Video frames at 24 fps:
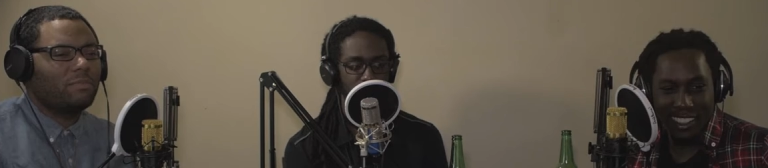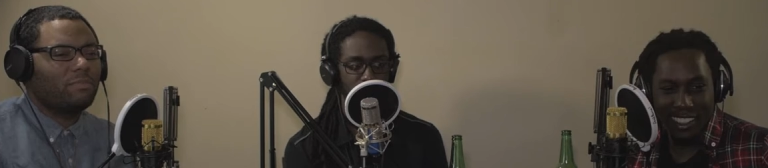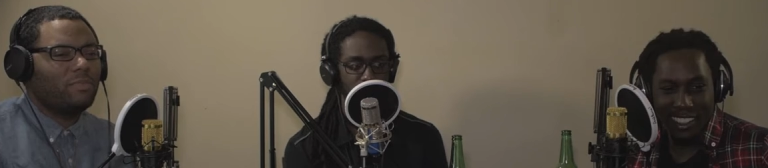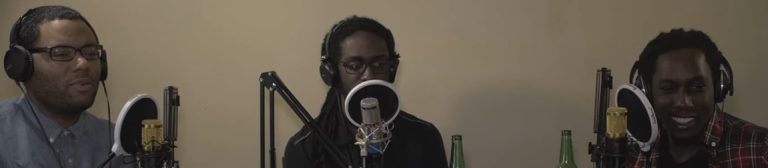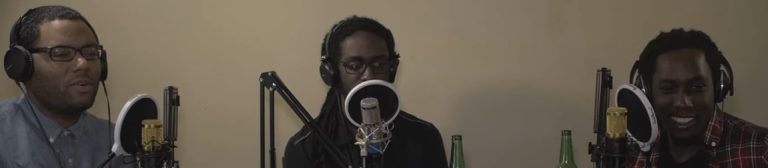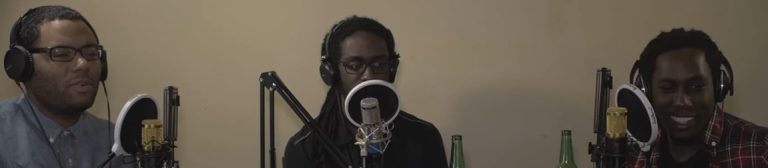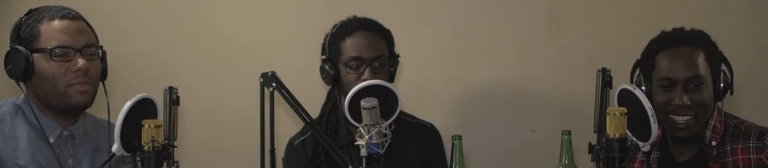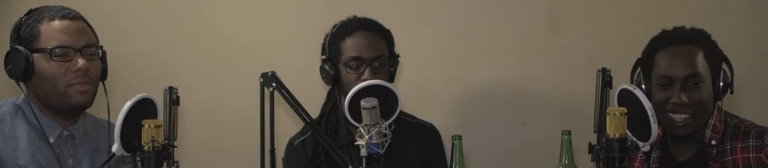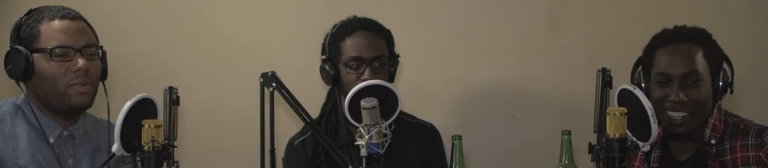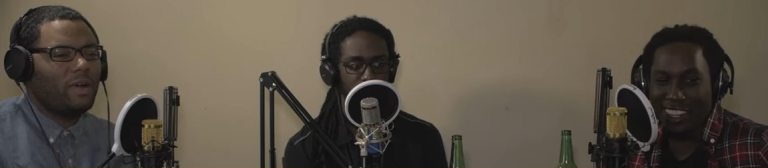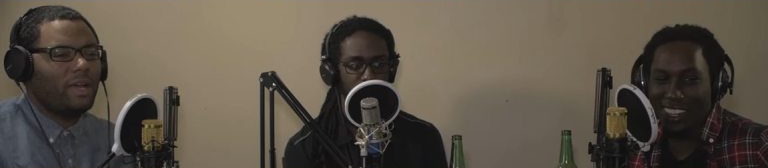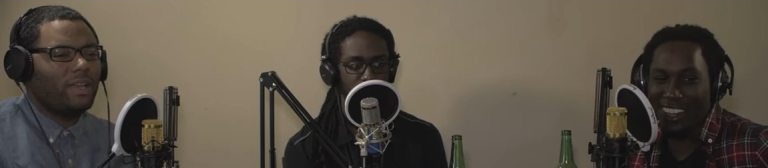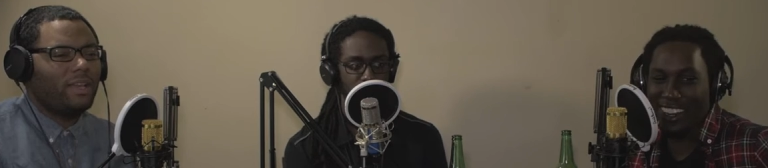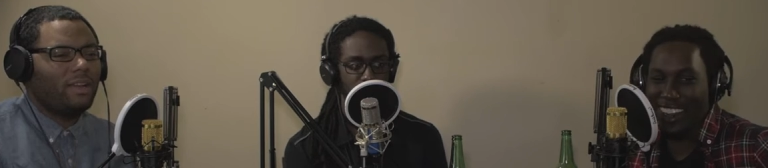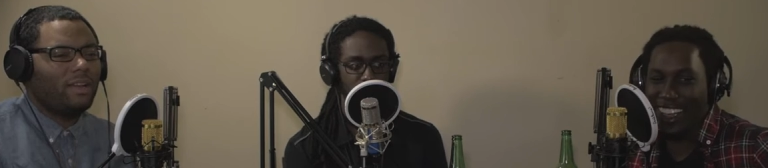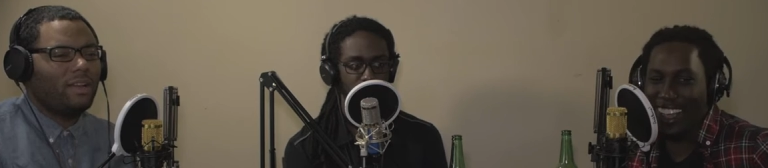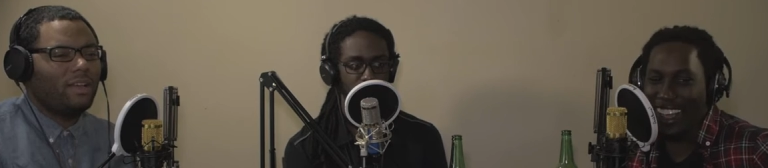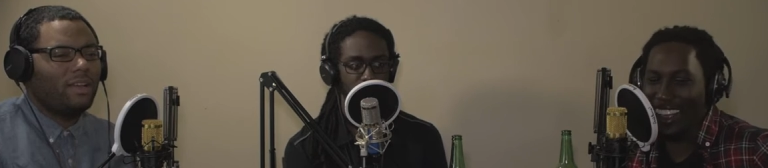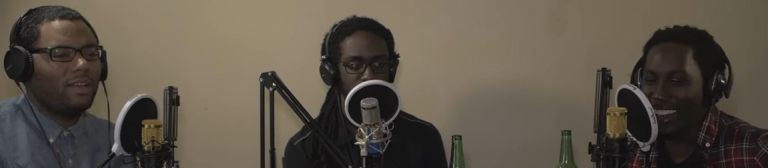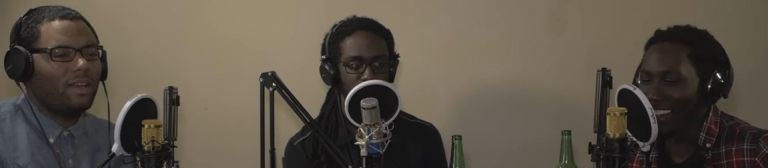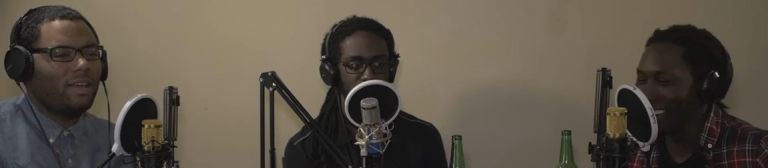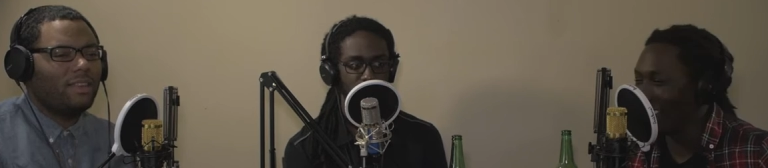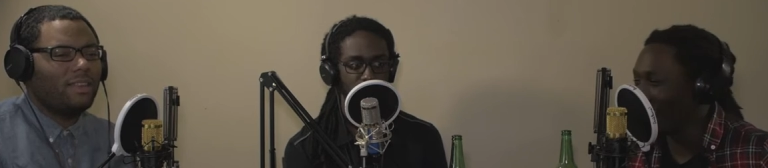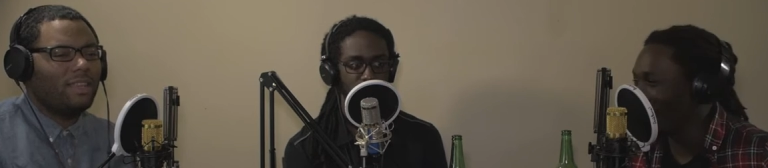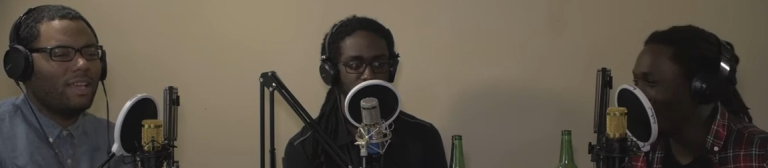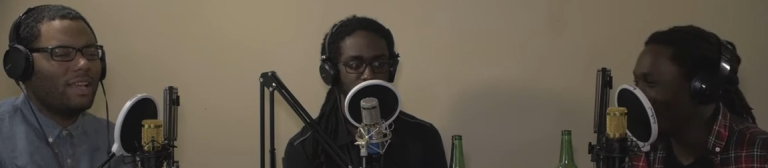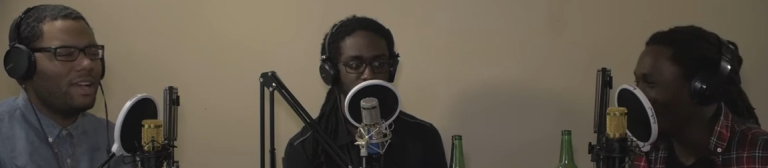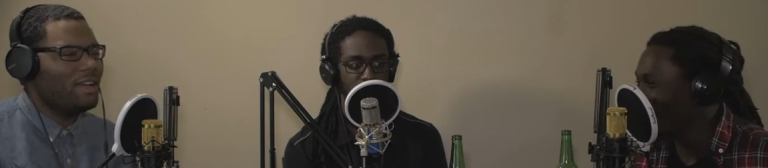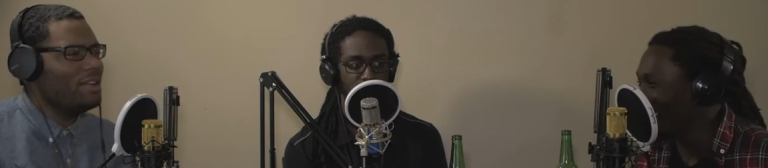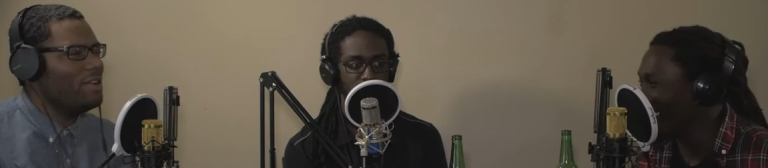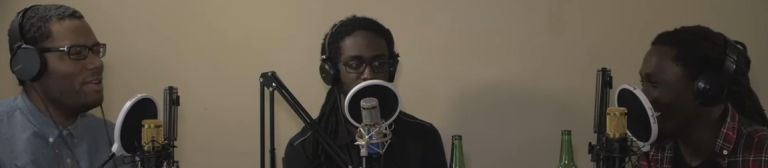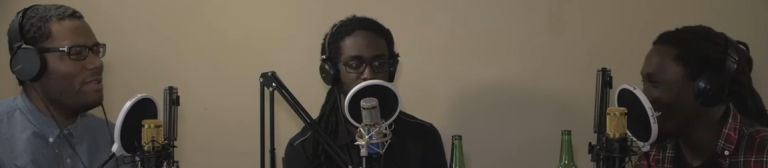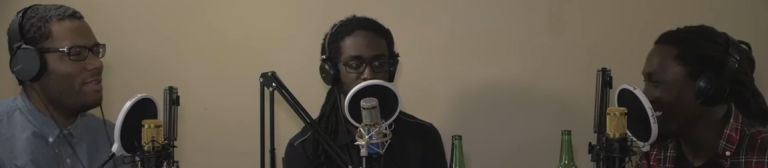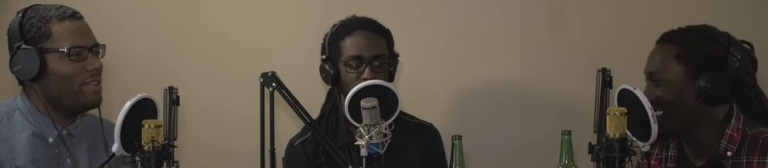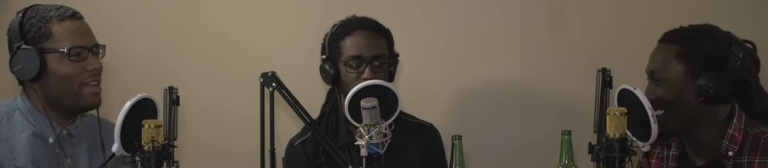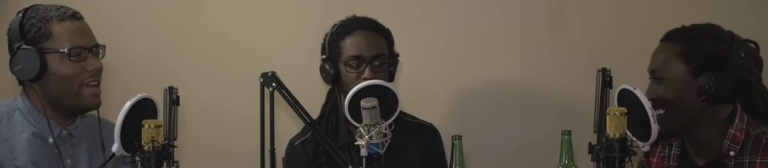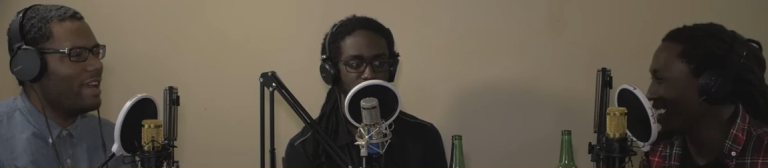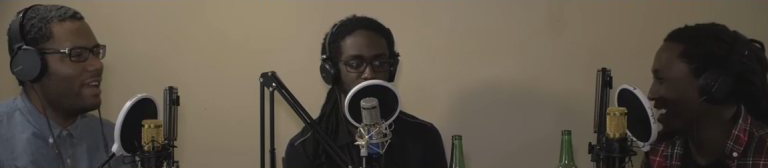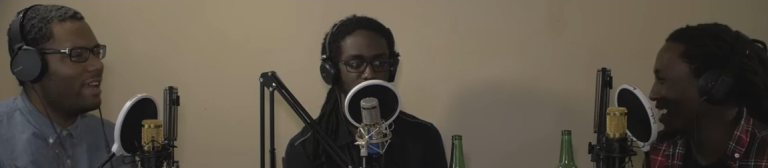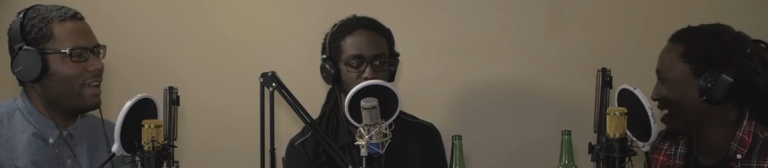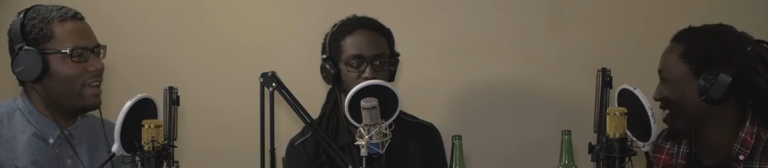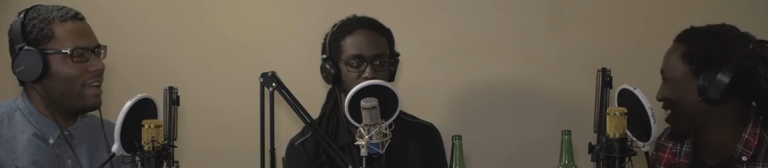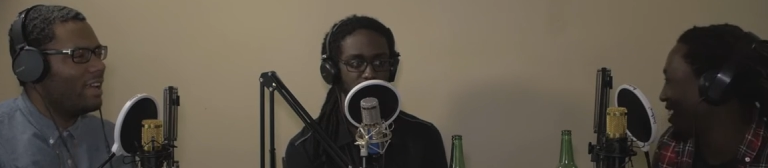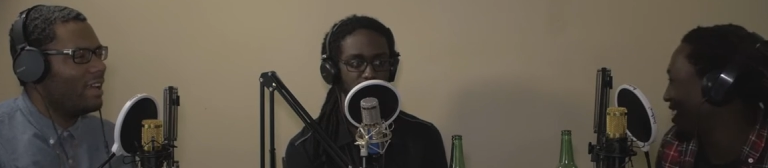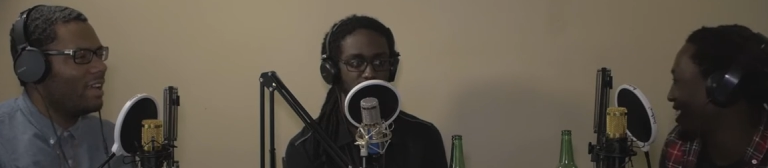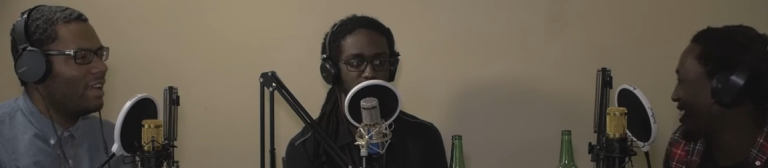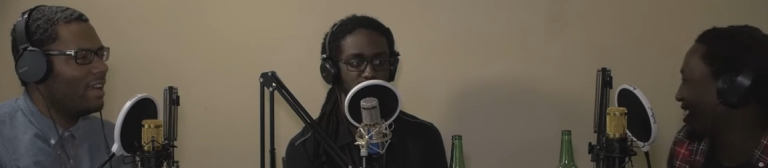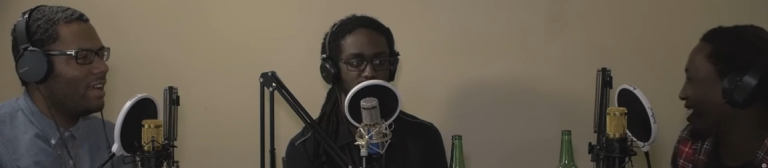Speaker 1: are born white. I think I knew
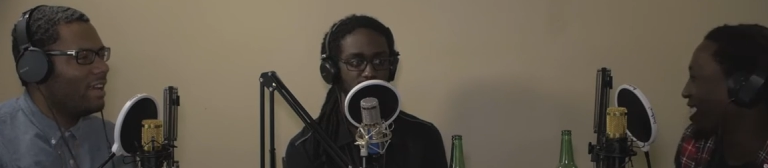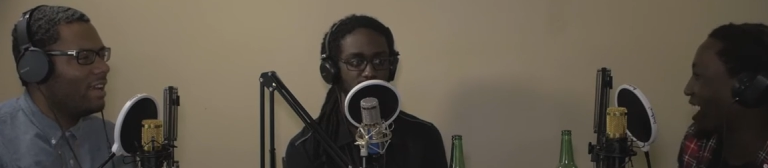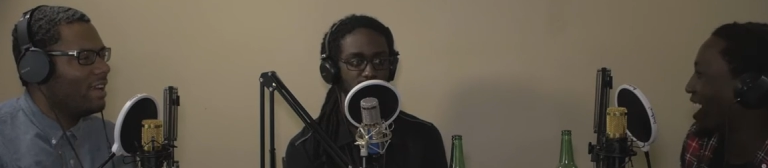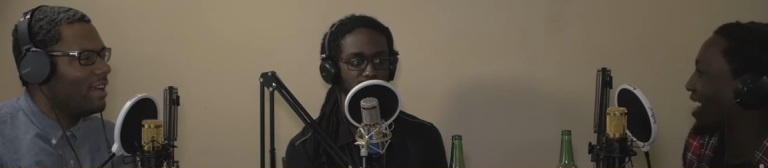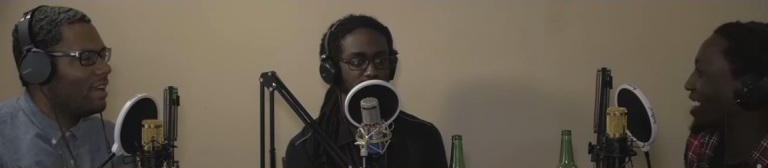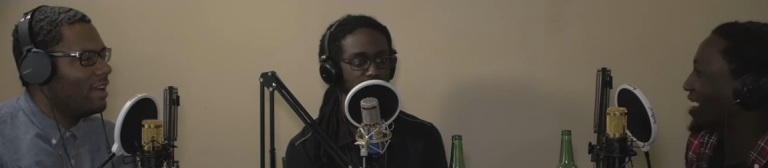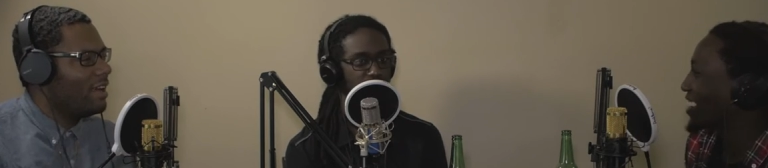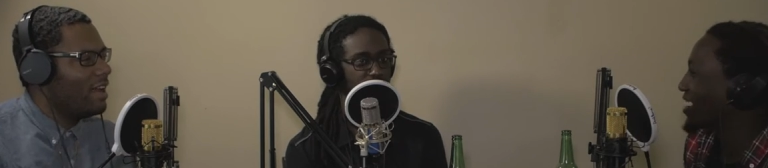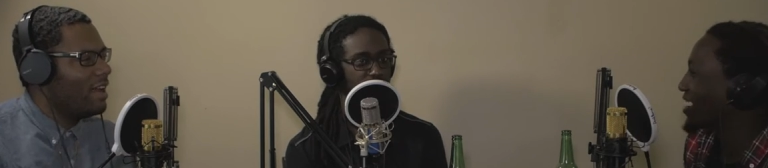that. I